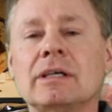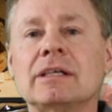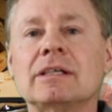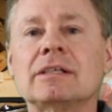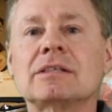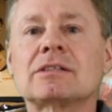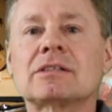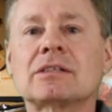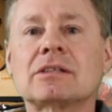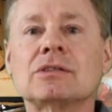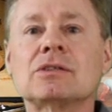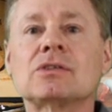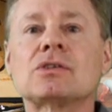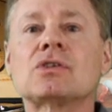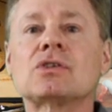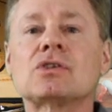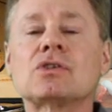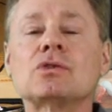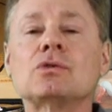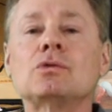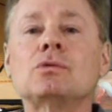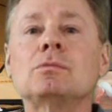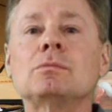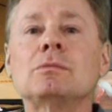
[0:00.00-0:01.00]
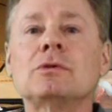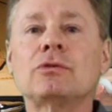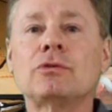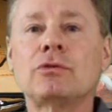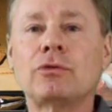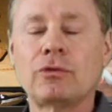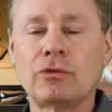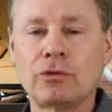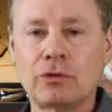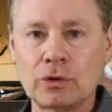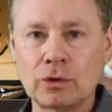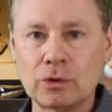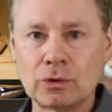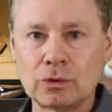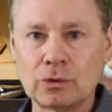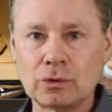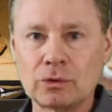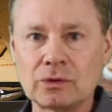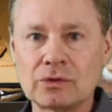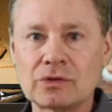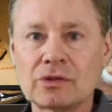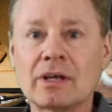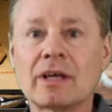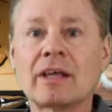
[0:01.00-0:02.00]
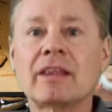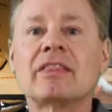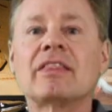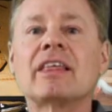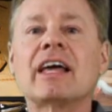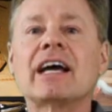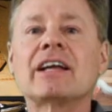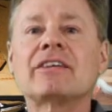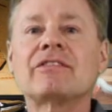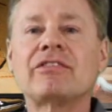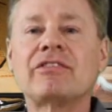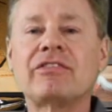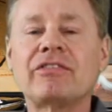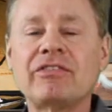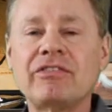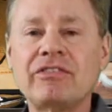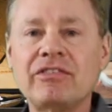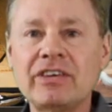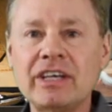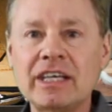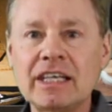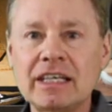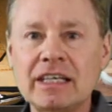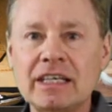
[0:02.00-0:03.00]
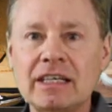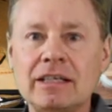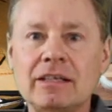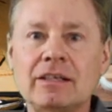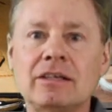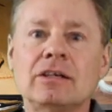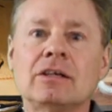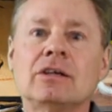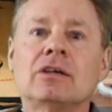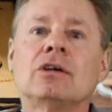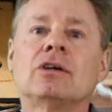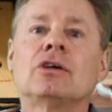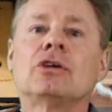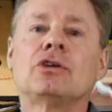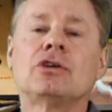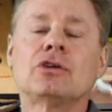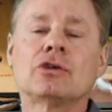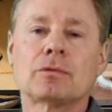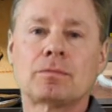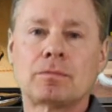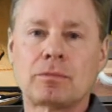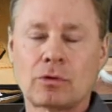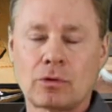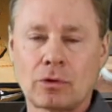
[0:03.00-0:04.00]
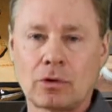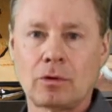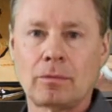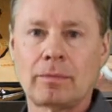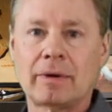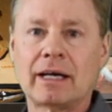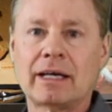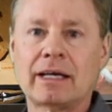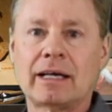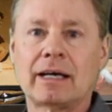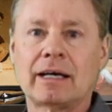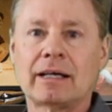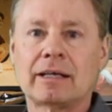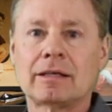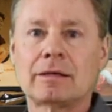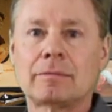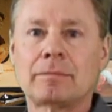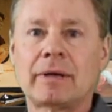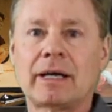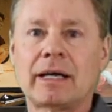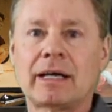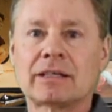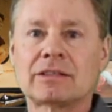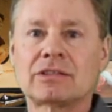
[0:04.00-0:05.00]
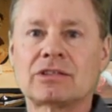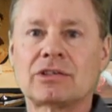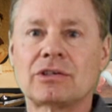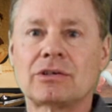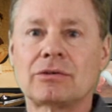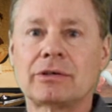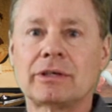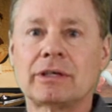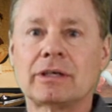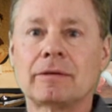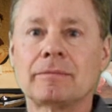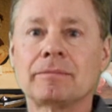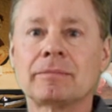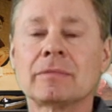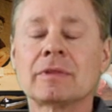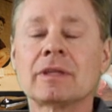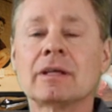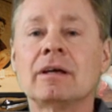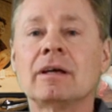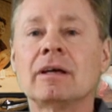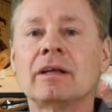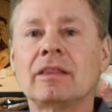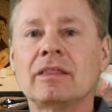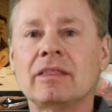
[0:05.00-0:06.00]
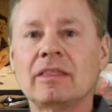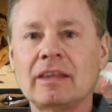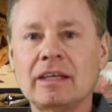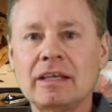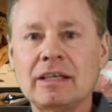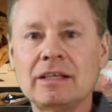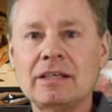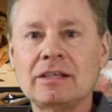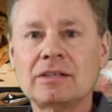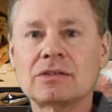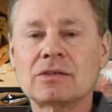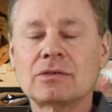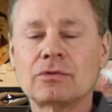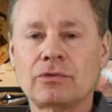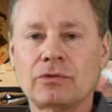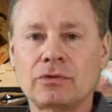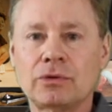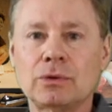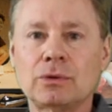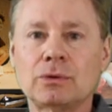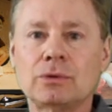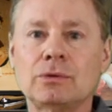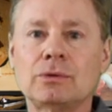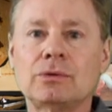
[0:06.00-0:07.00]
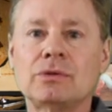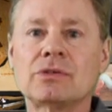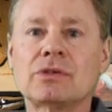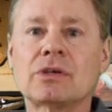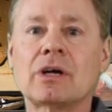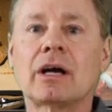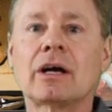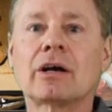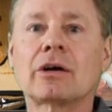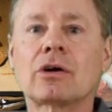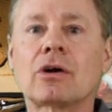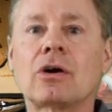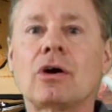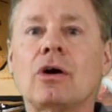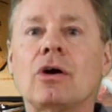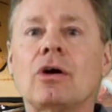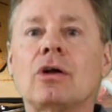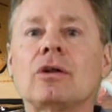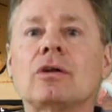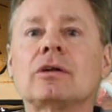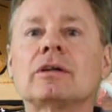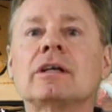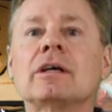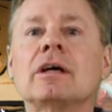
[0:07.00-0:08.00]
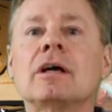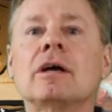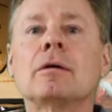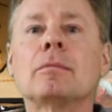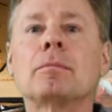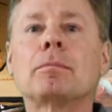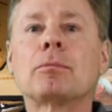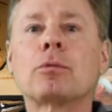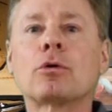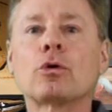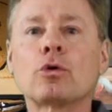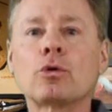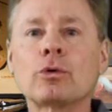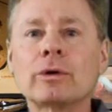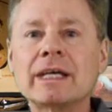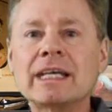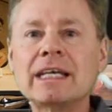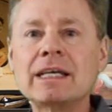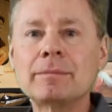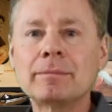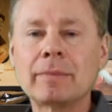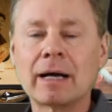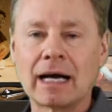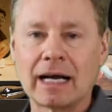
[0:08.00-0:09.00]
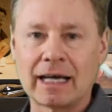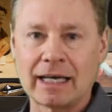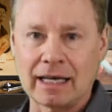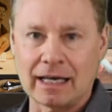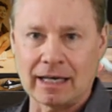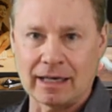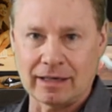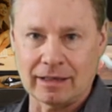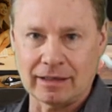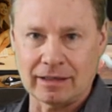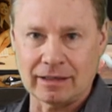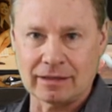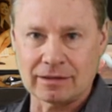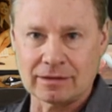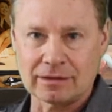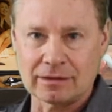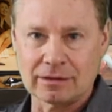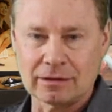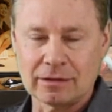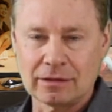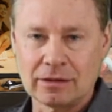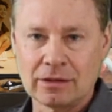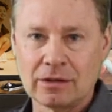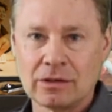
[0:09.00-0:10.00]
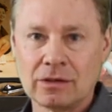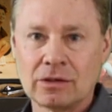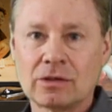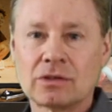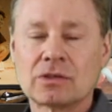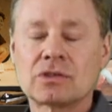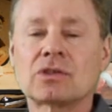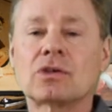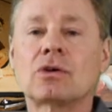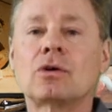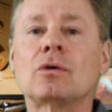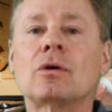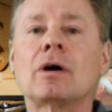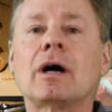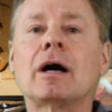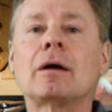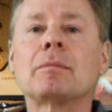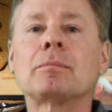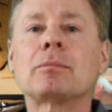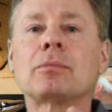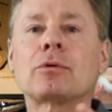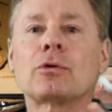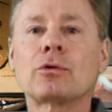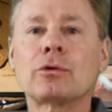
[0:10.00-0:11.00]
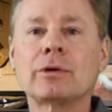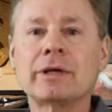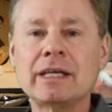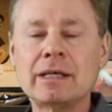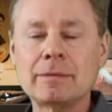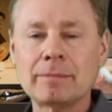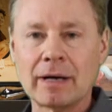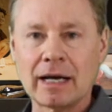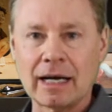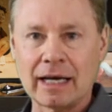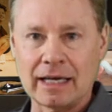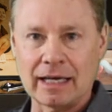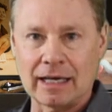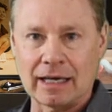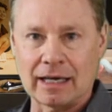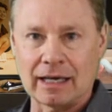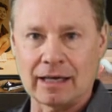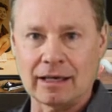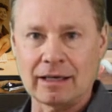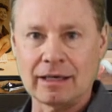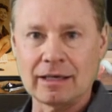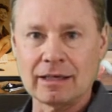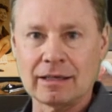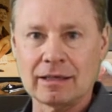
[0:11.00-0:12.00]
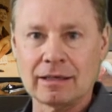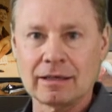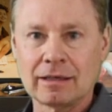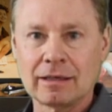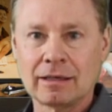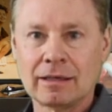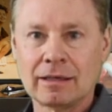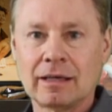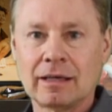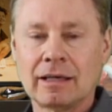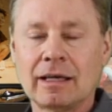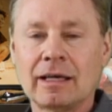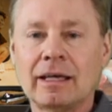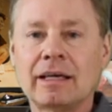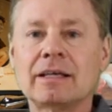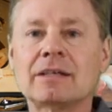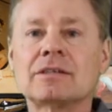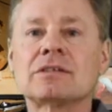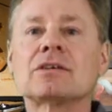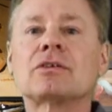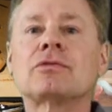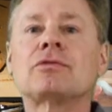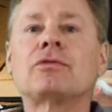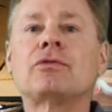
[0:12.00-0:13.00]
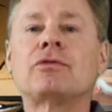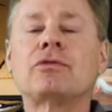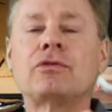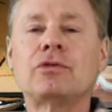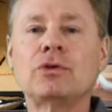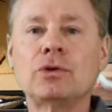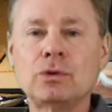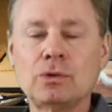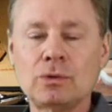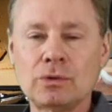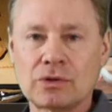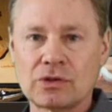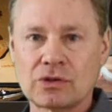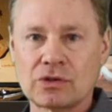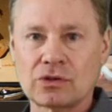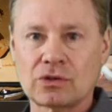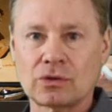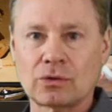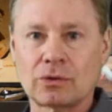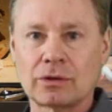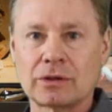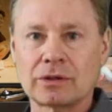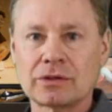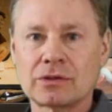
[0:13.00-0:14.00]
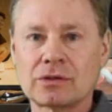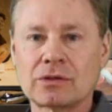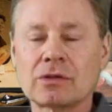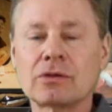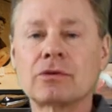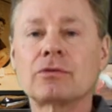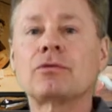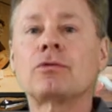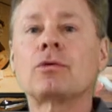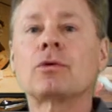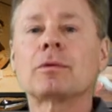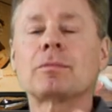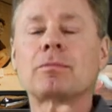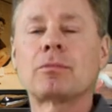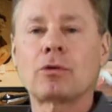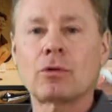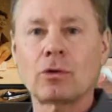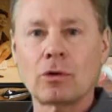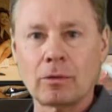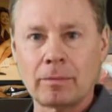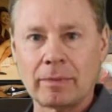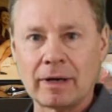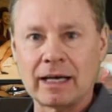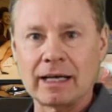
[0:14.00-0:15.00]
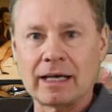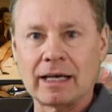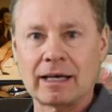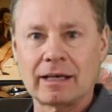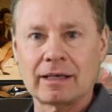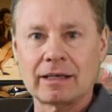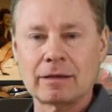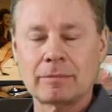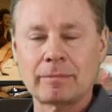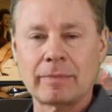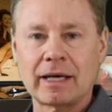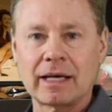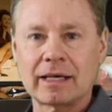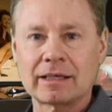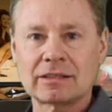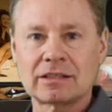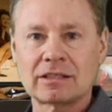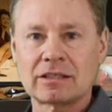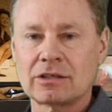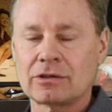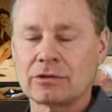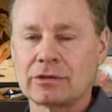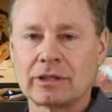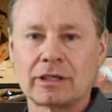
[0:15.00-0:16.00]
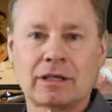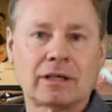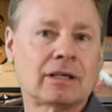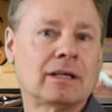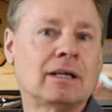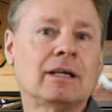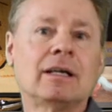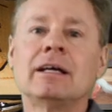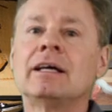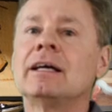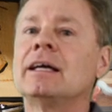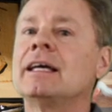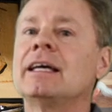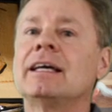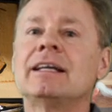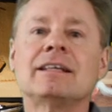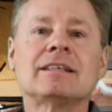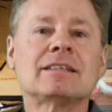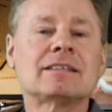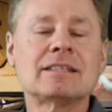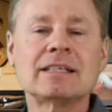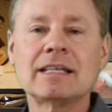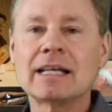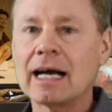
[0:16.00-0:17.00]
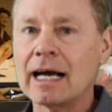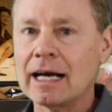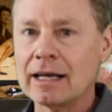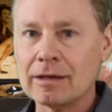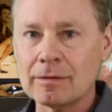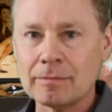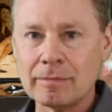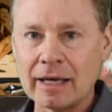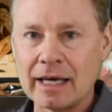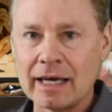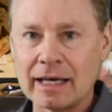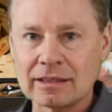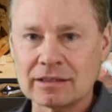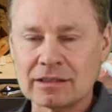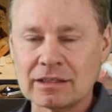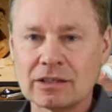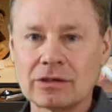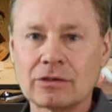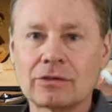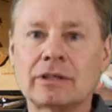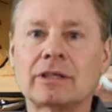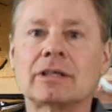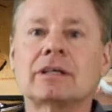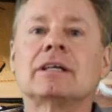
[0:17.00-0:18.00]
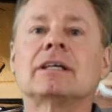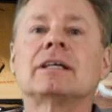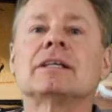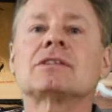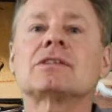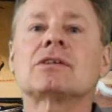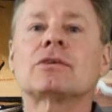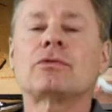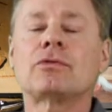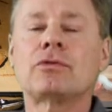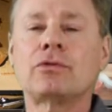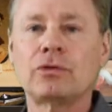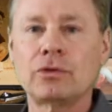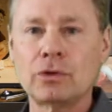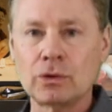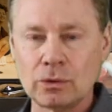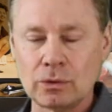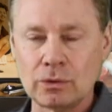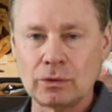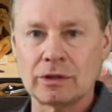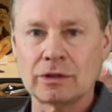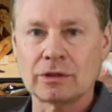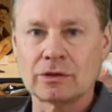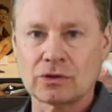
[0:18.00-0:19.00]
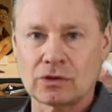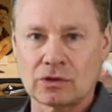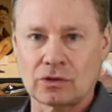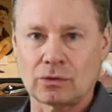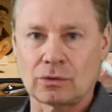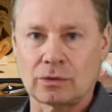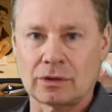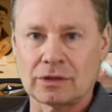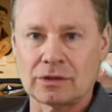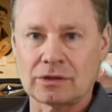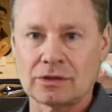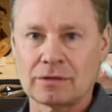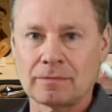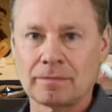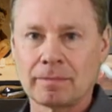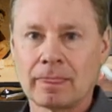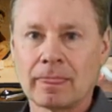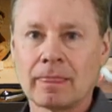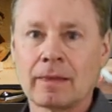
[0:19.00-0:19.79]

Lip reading: is consume foods that feed your probiotic bacteria. These foods are called prebiotics. So a prebiotic is a food source for probiotic bacteria. It is not a bacteria, it's a food source.